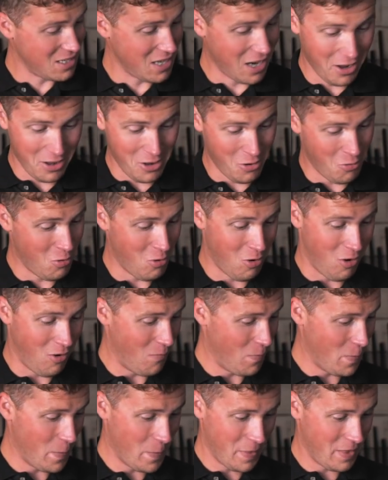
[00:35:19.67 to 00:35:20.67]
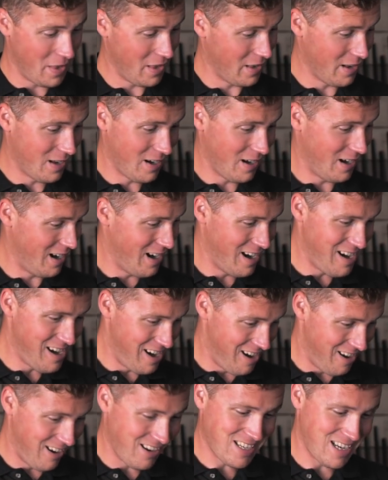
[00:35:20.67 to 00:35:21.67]
tell you what,
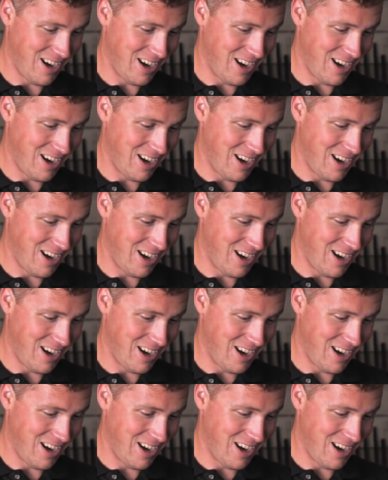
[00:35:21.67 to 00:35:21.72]
I